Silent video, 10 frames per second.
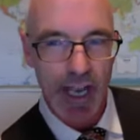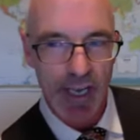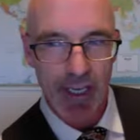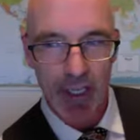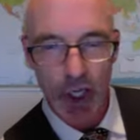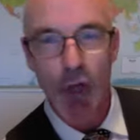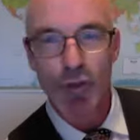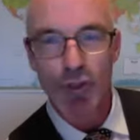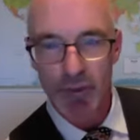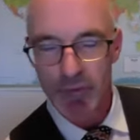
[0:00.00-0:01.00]
and I'll
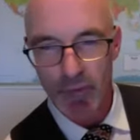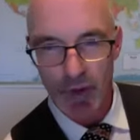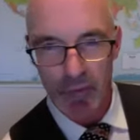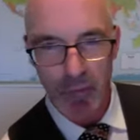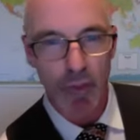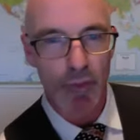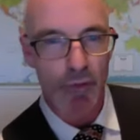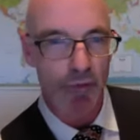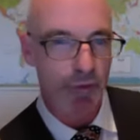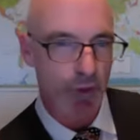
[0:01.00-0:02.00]
coach them for a month or
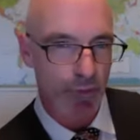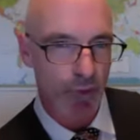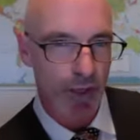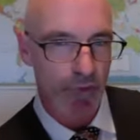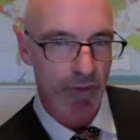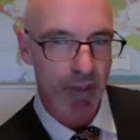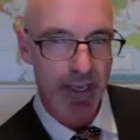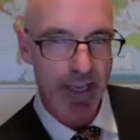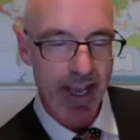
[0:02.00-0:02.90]
for two months.